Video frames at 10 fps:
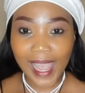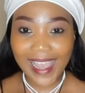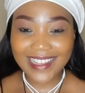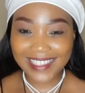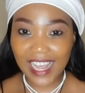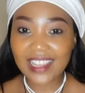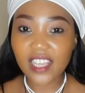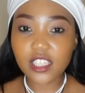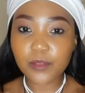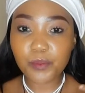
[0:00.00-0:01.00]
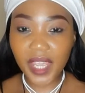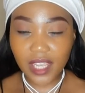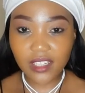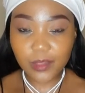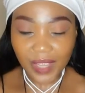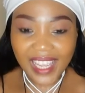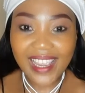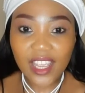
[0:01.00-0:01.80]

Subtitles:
It's like they're speaking